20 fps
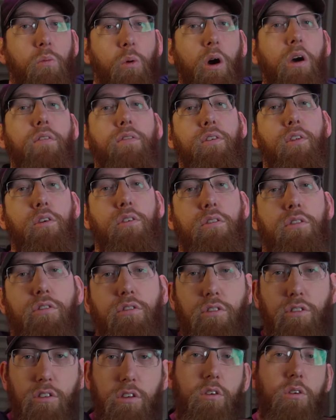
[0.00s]
workflow
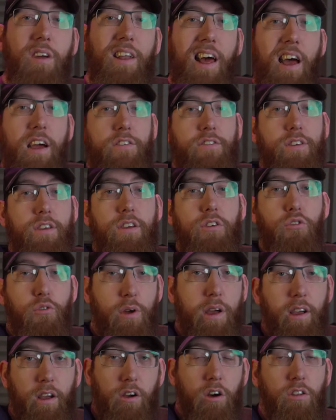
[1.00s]
so you can actually
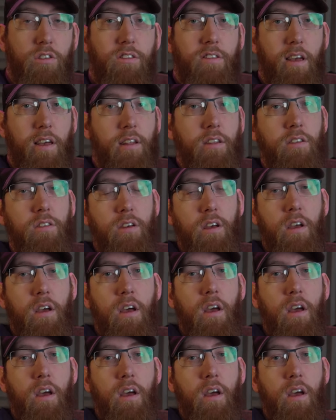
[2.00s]
create content